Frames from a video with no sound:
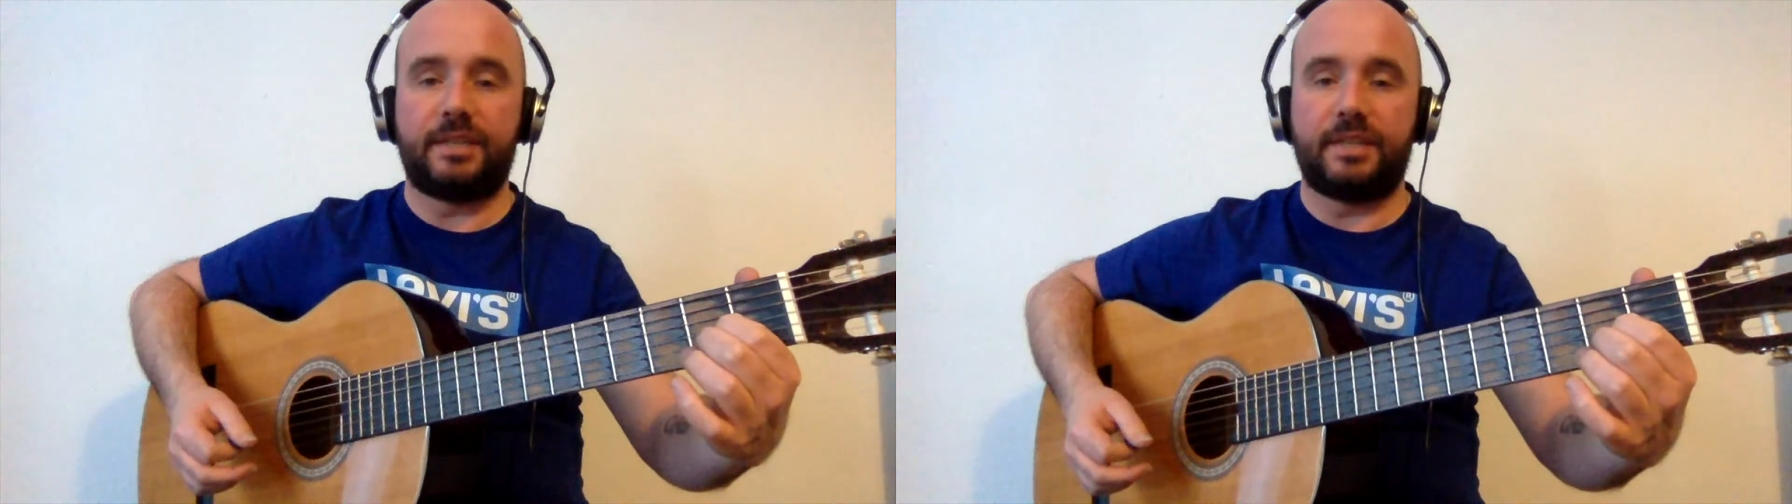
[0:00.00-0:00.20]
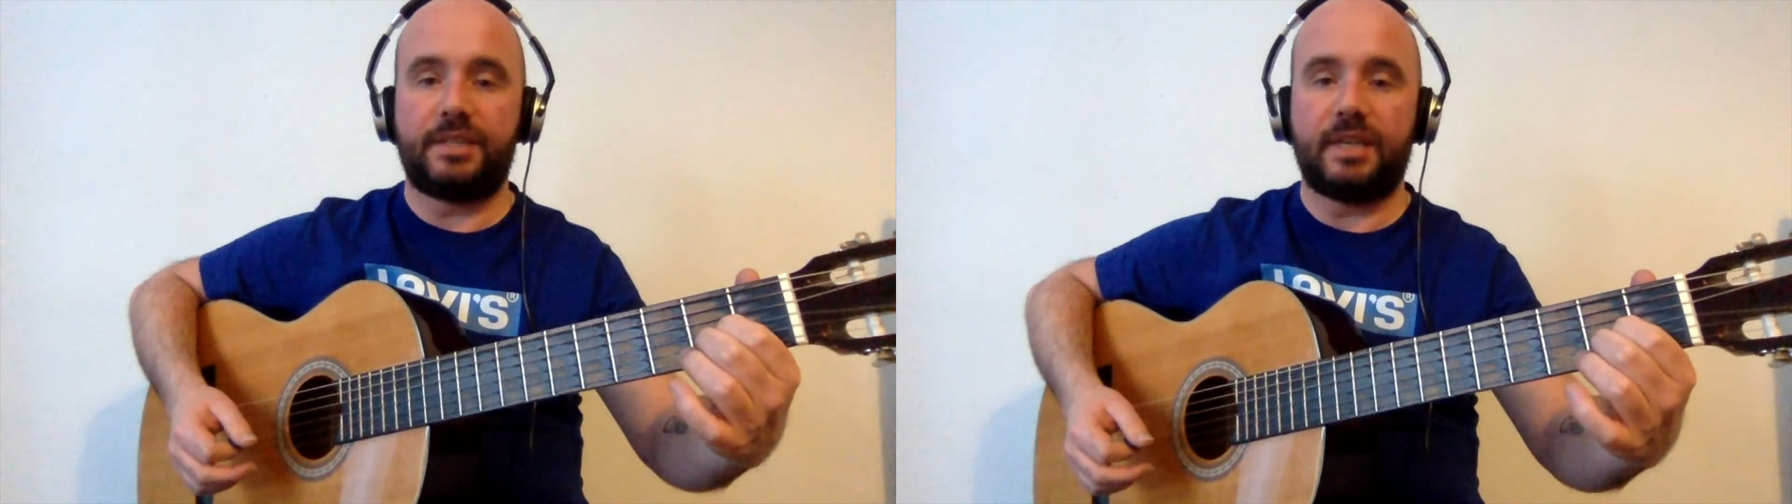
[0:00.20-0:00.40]
the
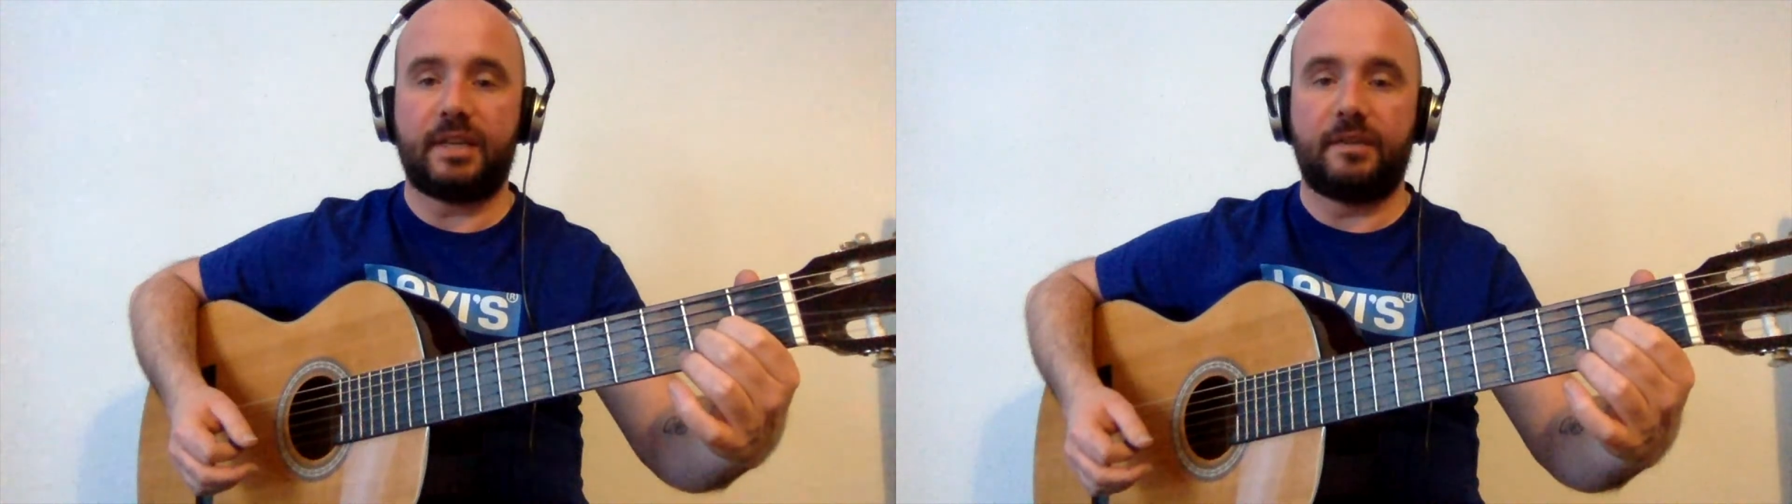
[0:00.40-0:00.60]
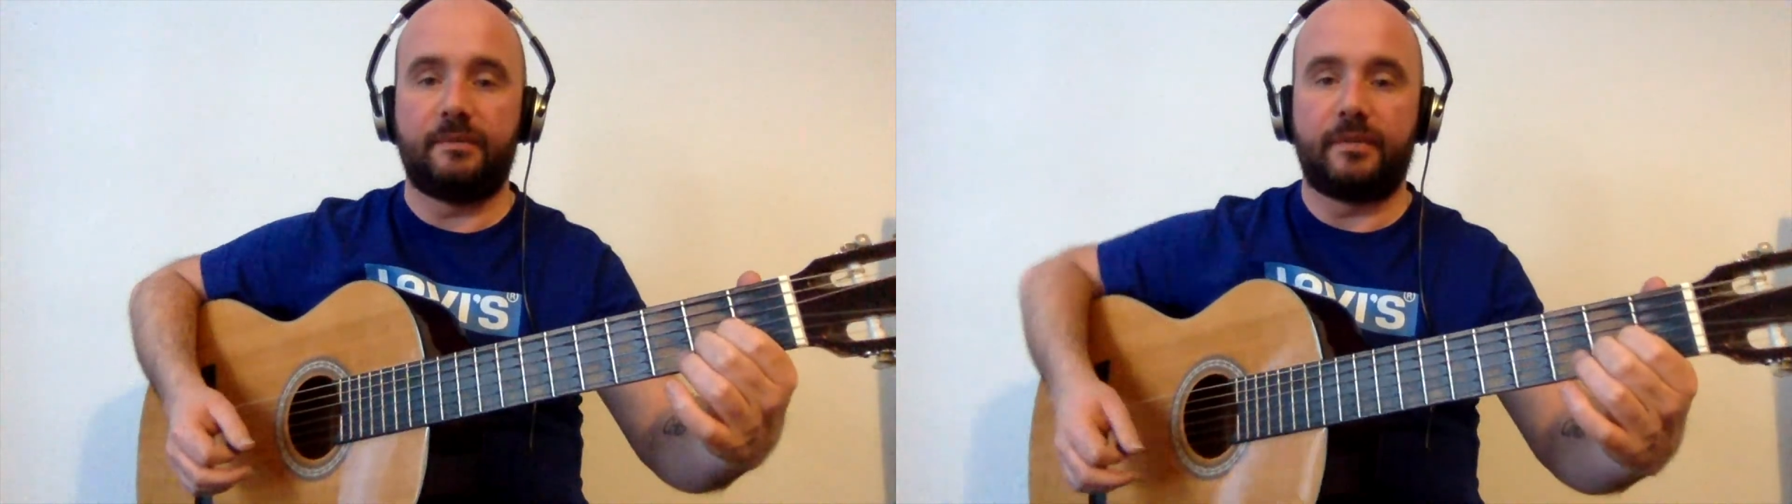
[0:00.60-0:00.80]

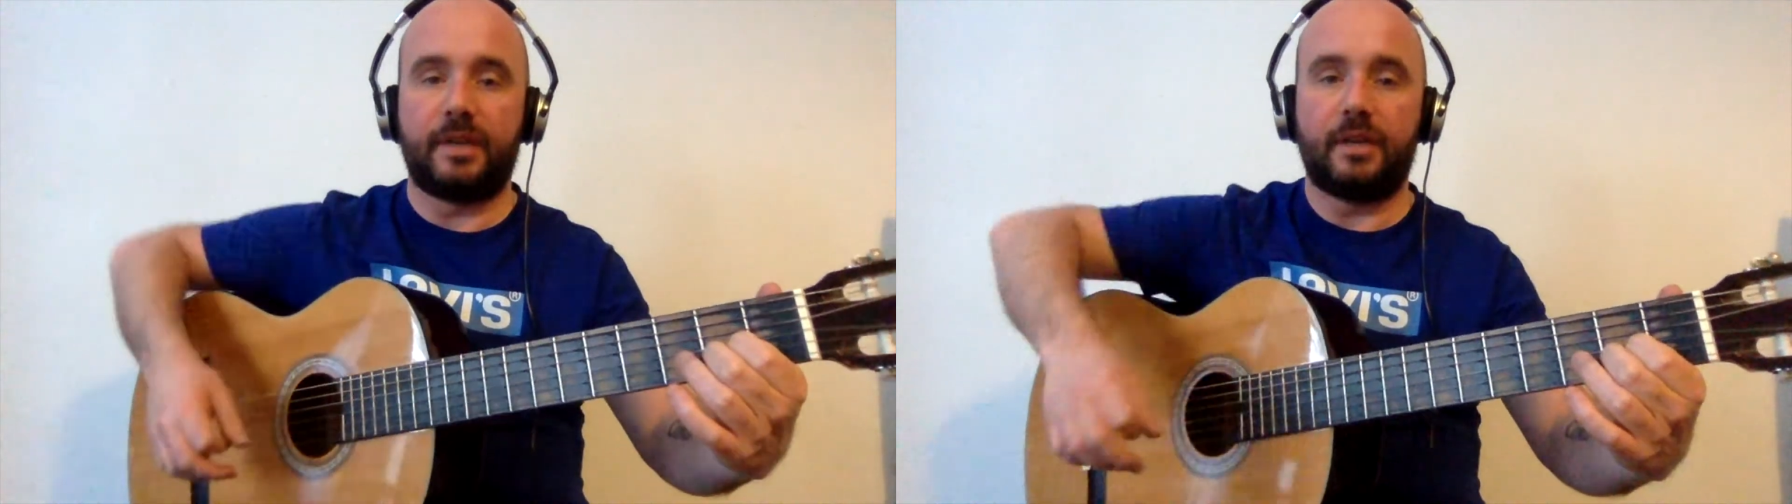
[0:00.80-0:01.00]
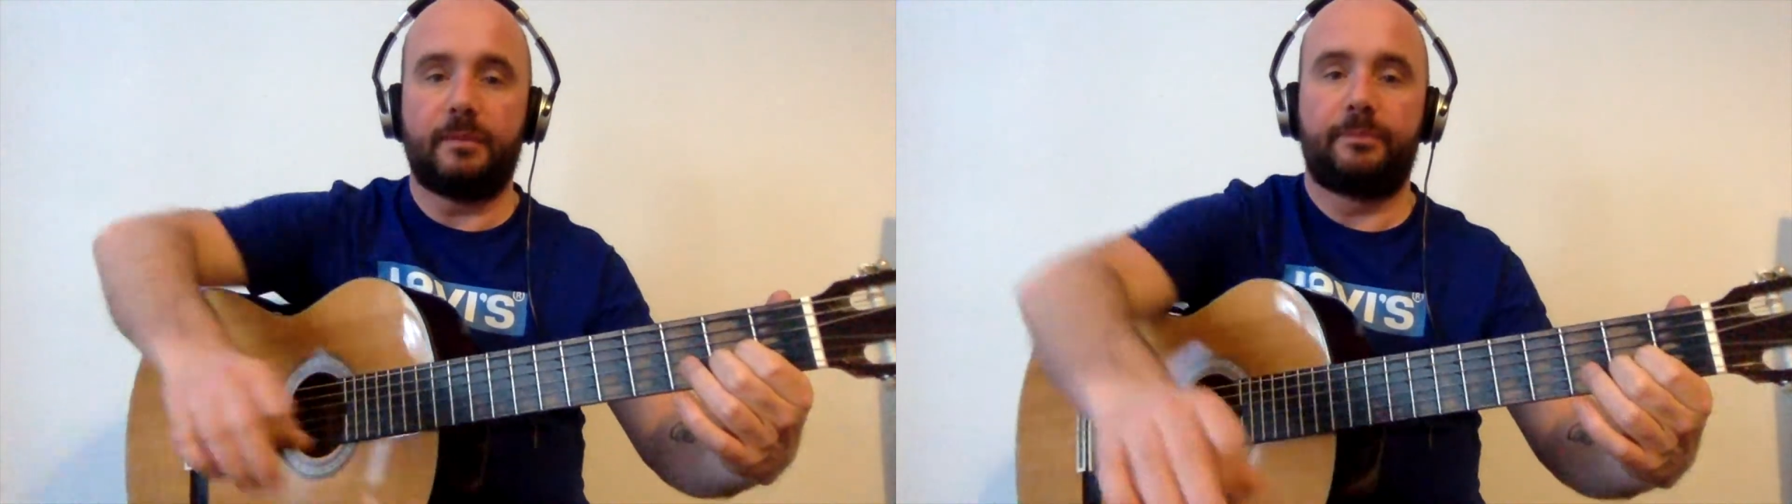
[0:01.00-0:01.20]
second finger